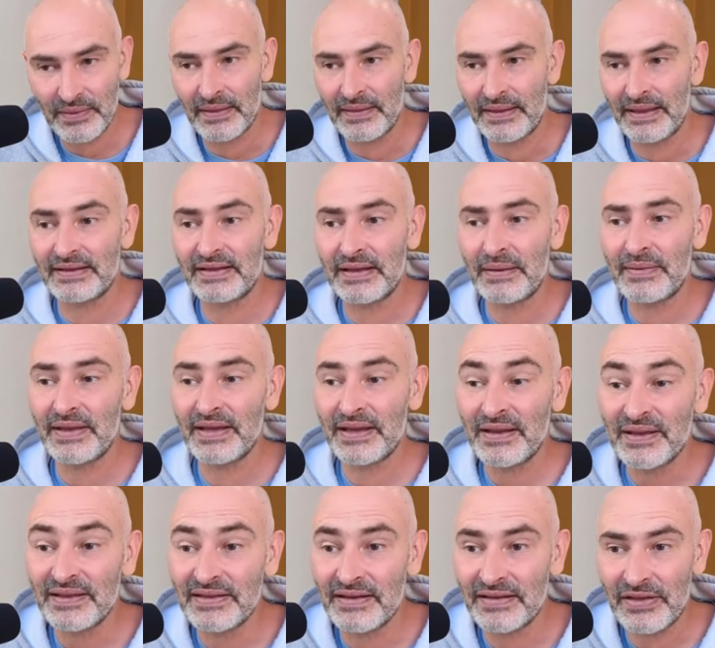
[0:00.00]
Except
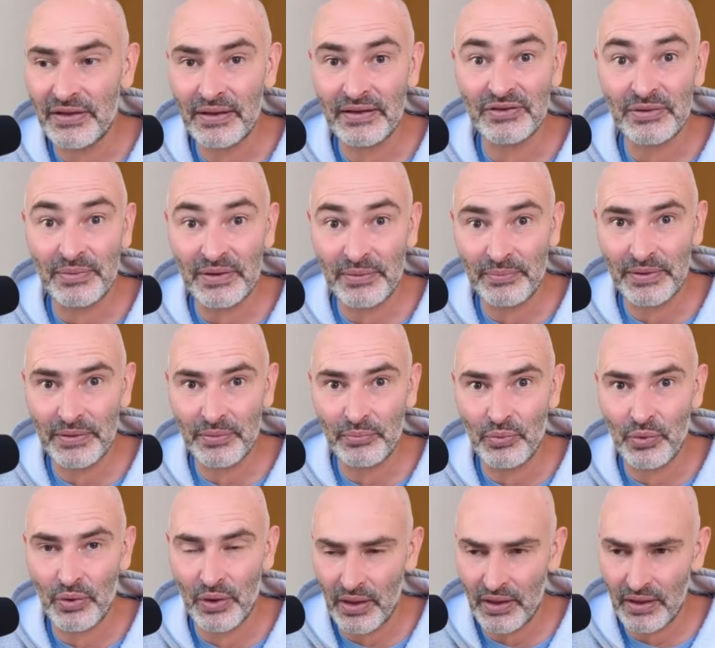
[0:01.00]
Nicolas is going to be a bit
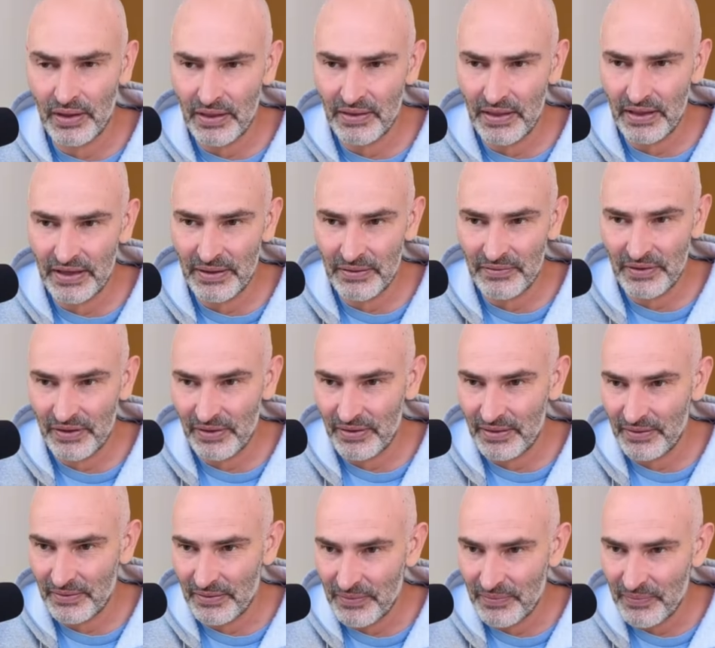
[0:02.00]
more clever.
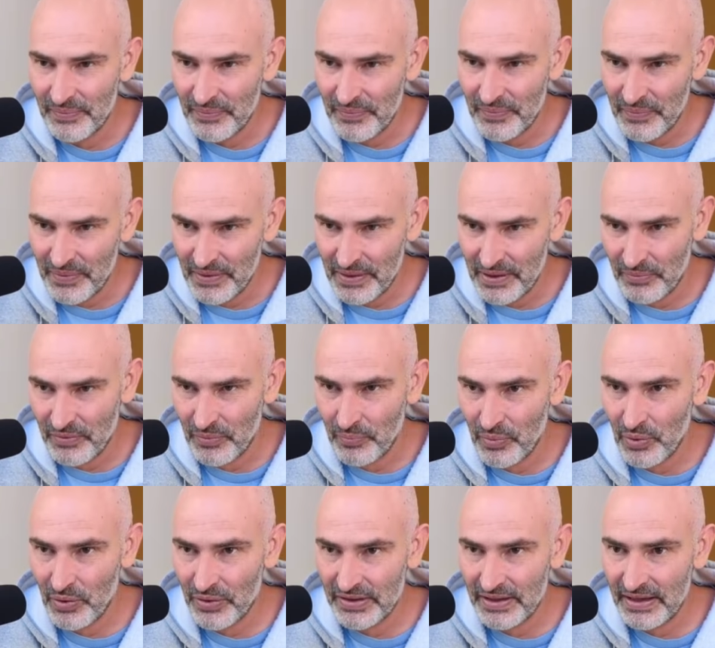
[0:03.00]
After
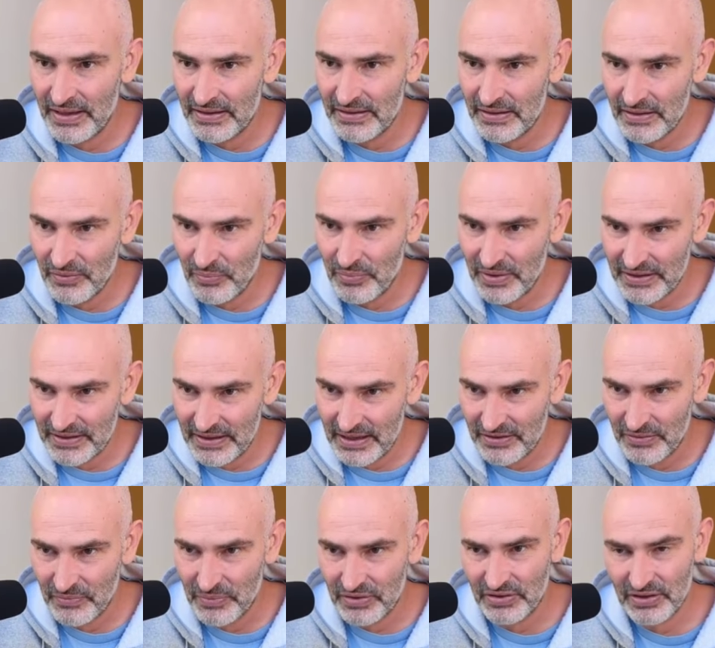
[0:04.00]
pawn takes, queen
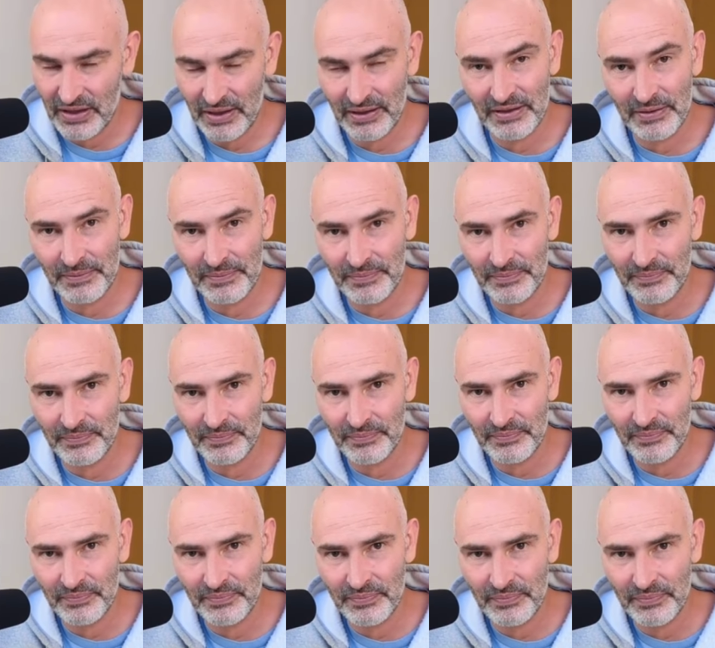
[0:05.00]
takes with check.
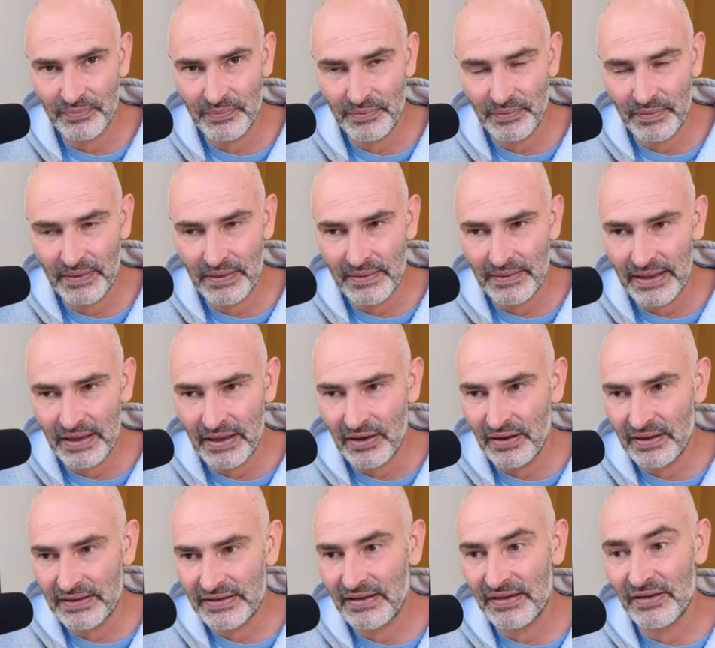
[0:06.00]

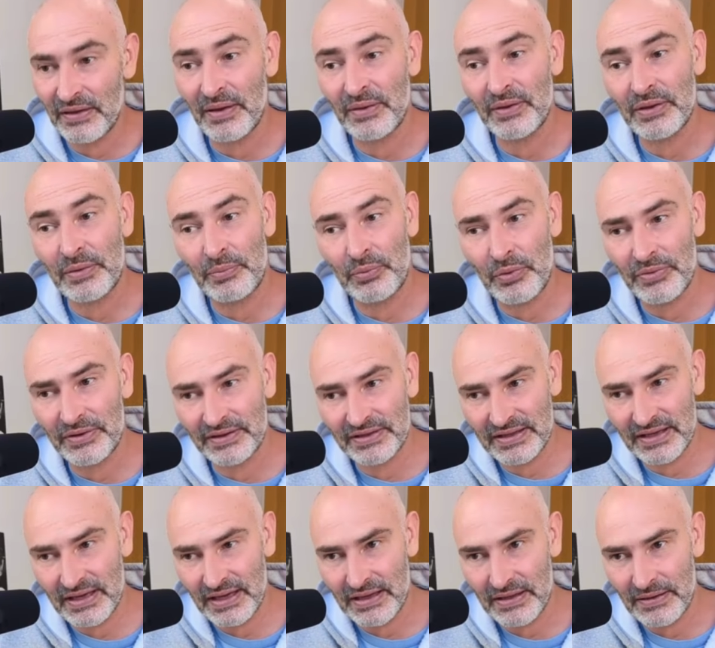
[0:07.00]
Nicolas is not going to move his
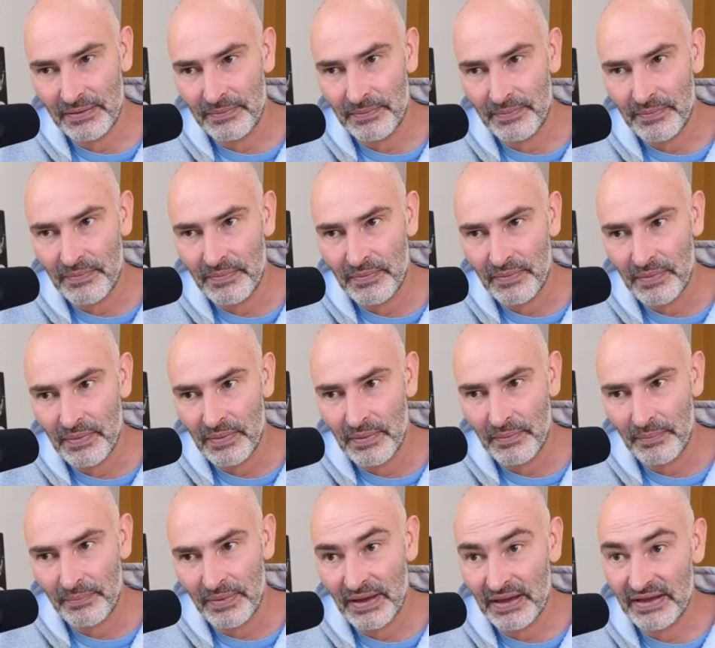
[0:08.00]
king,
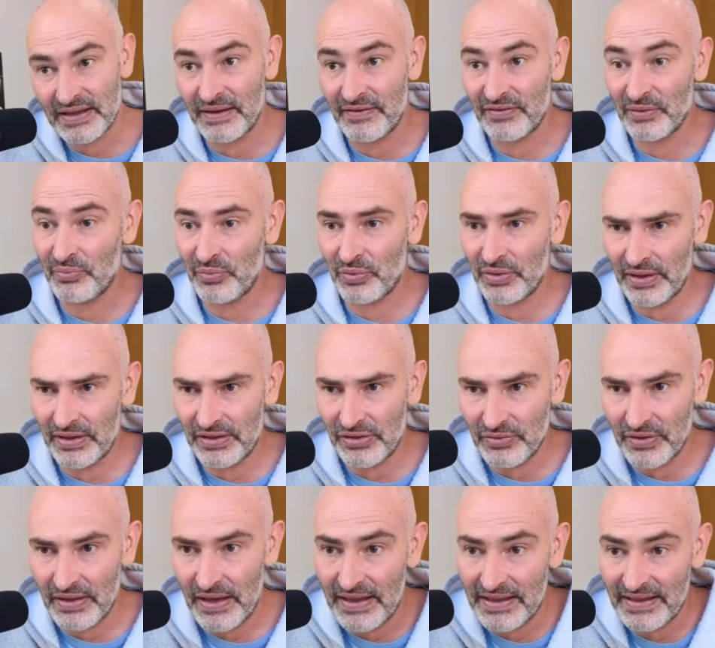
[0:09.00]
because after rook
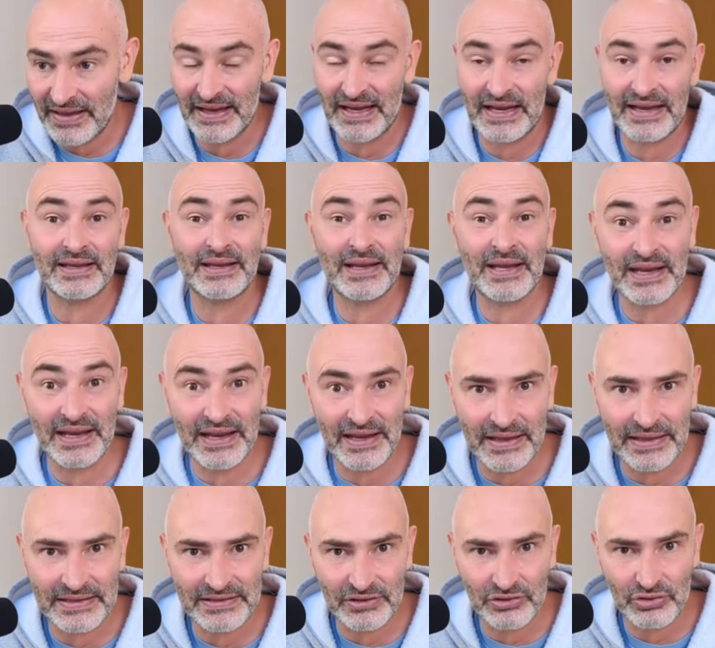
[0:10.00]
e3, in the end,
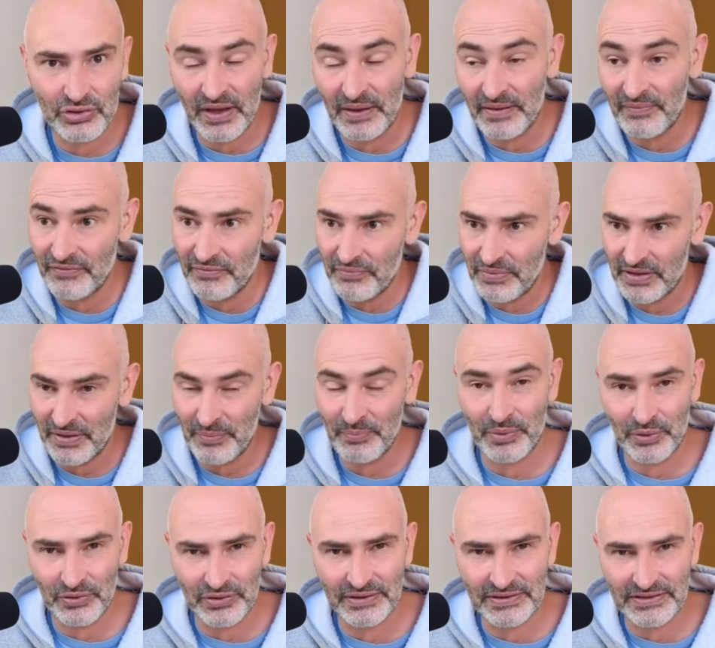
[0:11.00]
it's a triumph for the
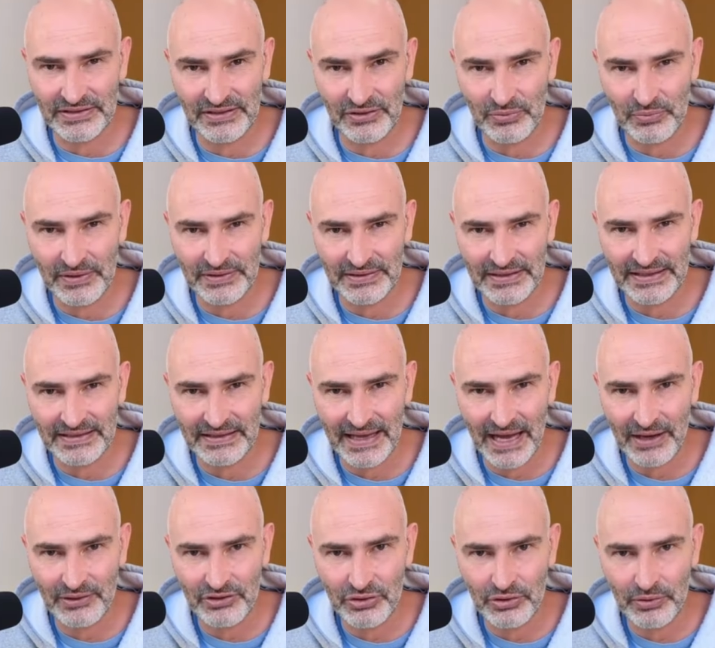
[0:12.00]
opponent's sequence. He's
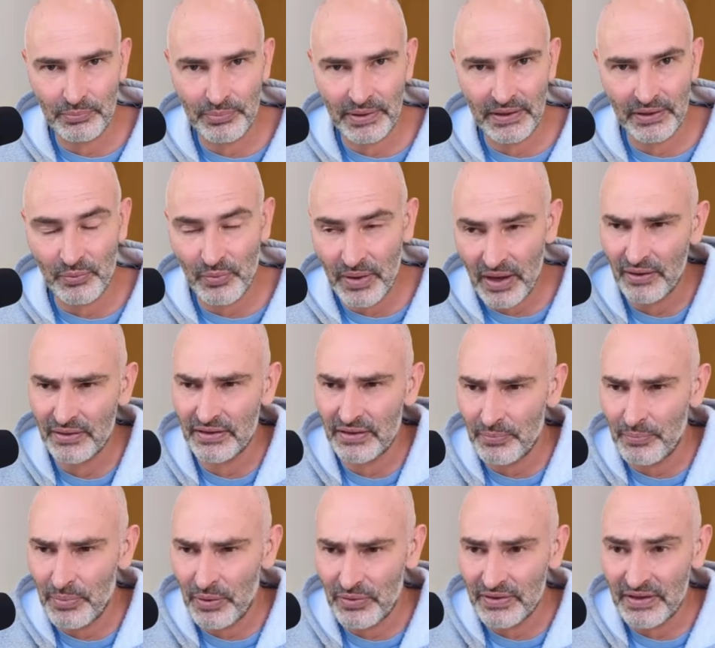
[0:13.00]
actually playing well, the
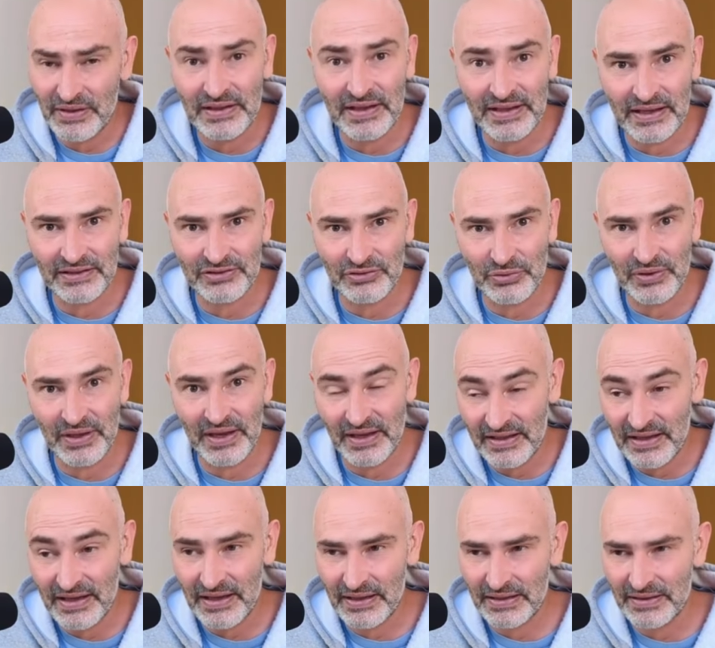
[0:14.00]
opponent. He has good
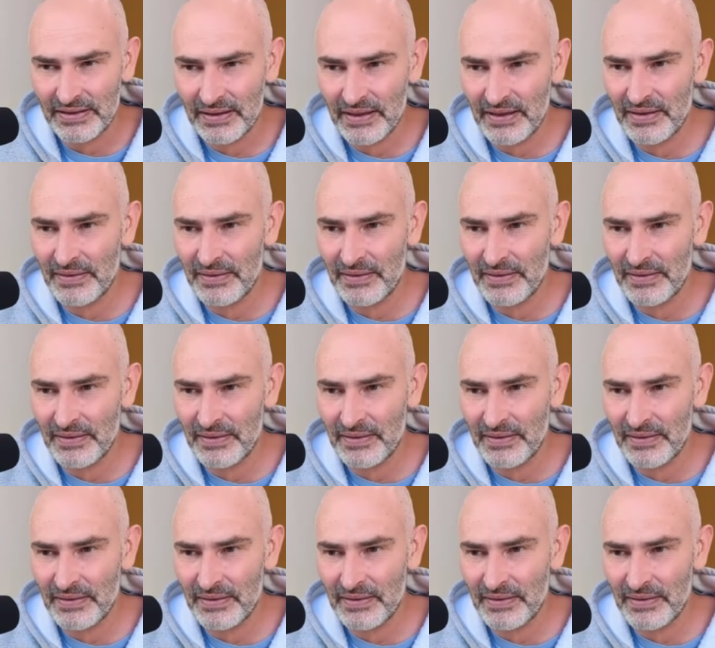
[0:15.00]
ideas.